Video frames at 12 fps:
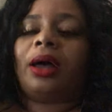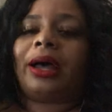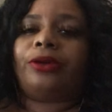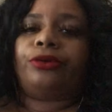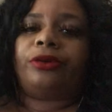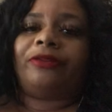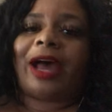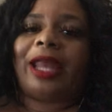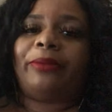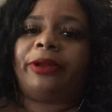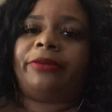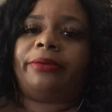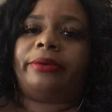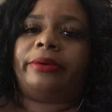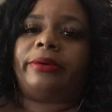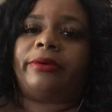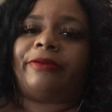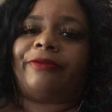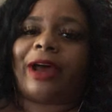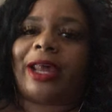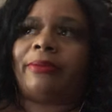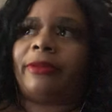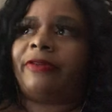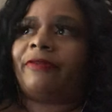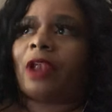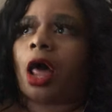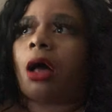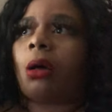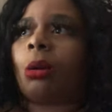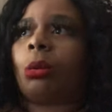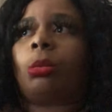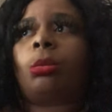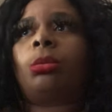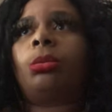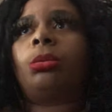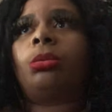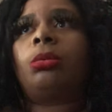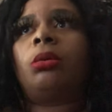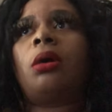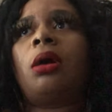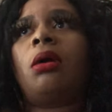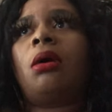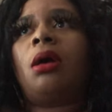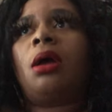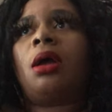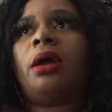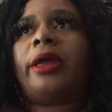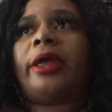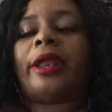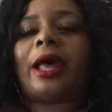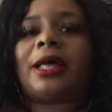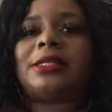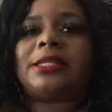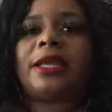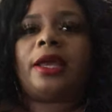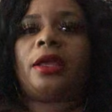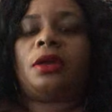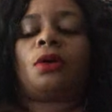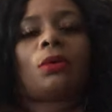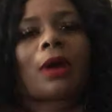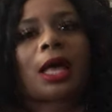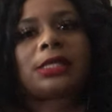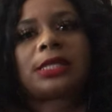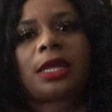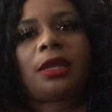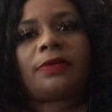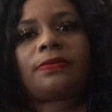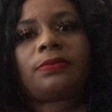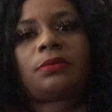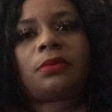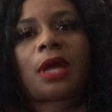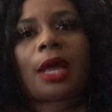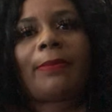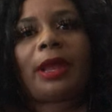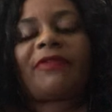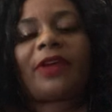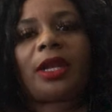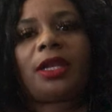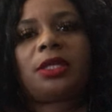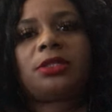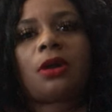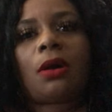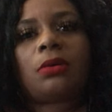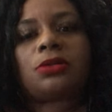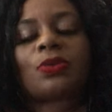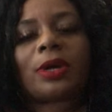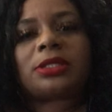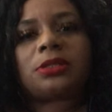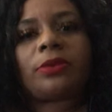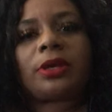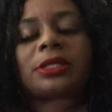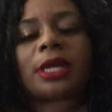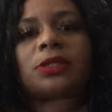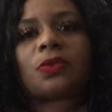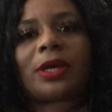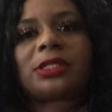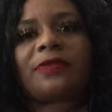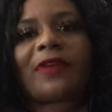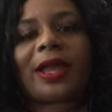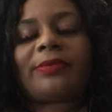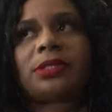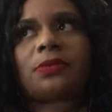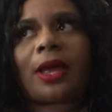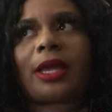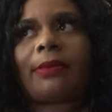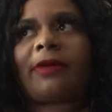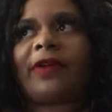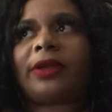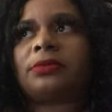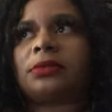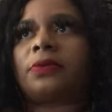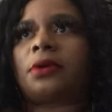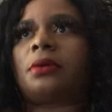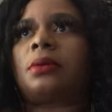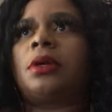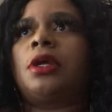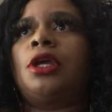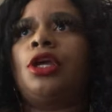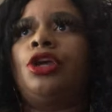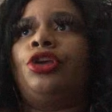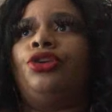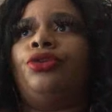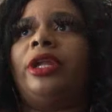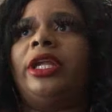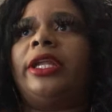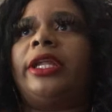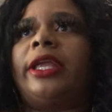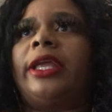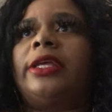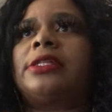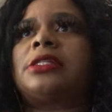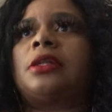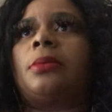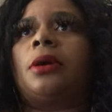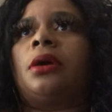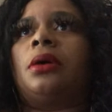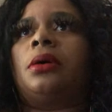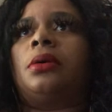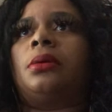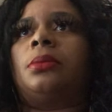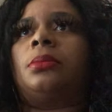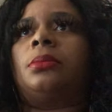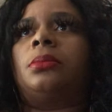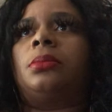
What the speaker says: vitamin vlog. And I'll tell you. Matter of fact, I need to go on Swanson's website. Swanson Vitamins, where I get my vitamins from. You need to get some, well,